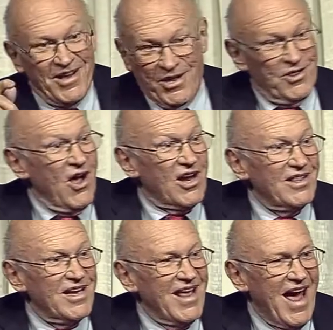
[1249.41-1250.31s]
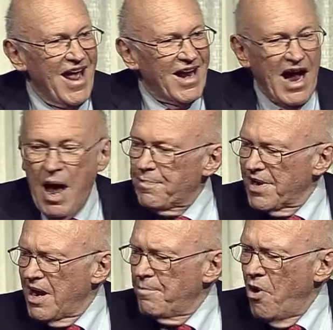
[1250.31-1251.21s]
luckily they had a copy,
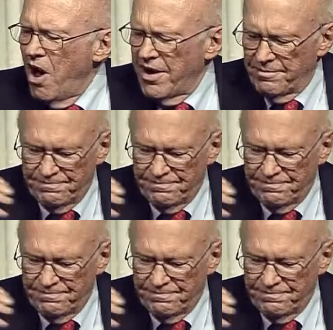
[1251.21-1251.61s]
and I bought it.